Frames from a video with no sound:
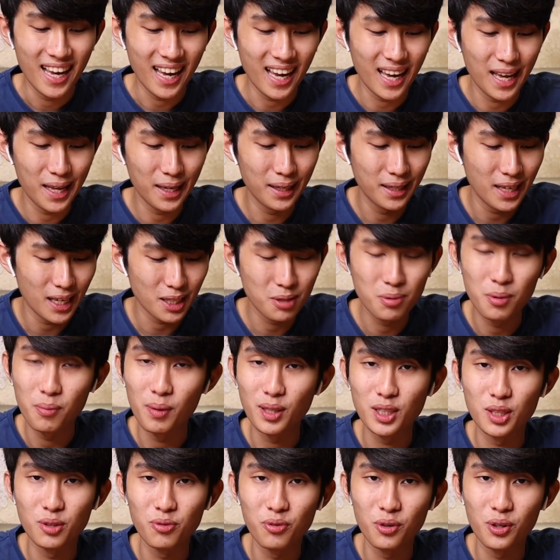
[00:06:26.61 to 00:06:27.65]
And that's pretty
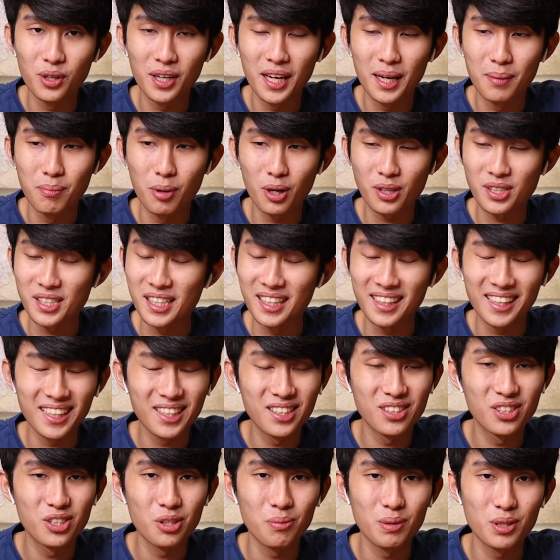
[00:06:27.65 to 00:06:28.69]
much it for the unboxing. Thank
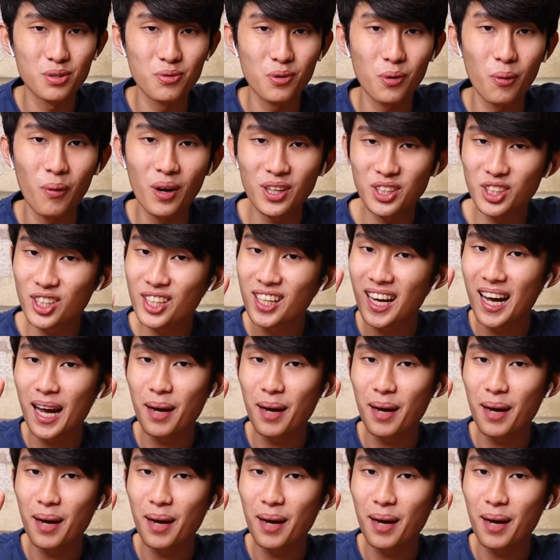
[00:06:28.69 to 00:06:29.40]
you so much for watching.